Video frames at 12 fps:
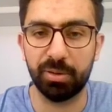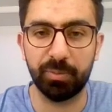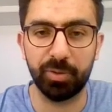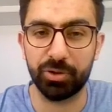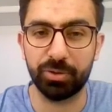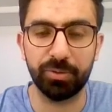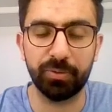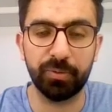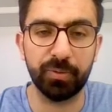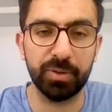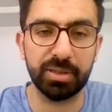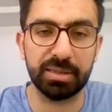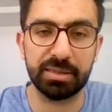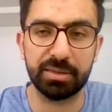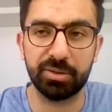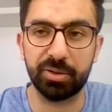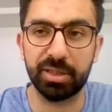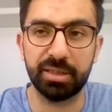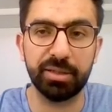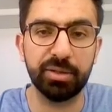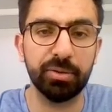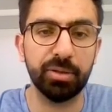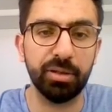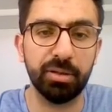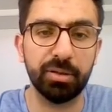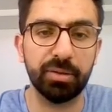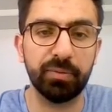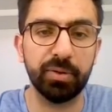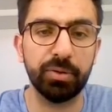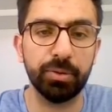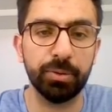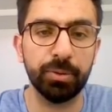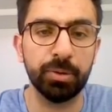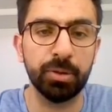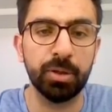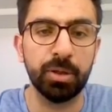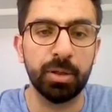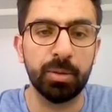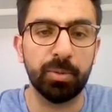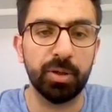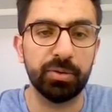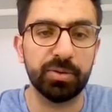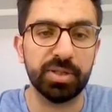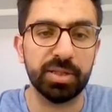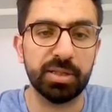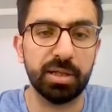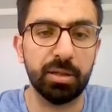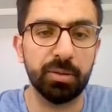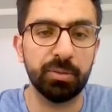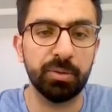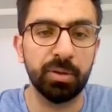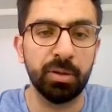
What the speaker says: I'm not sure if you can hear it in the video, but there is a sound.